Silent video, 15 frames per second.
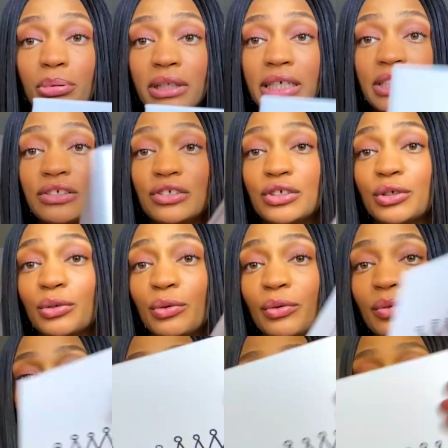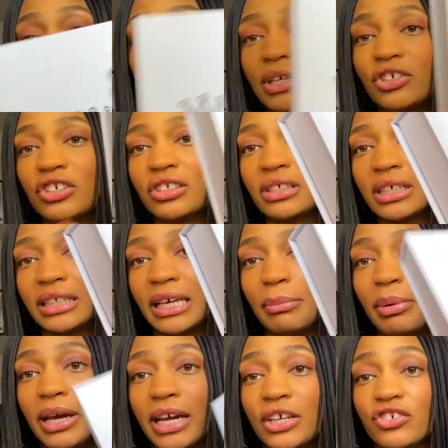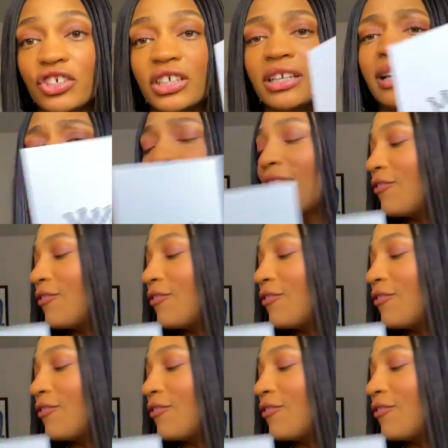please do. I mean, just look at that packaging.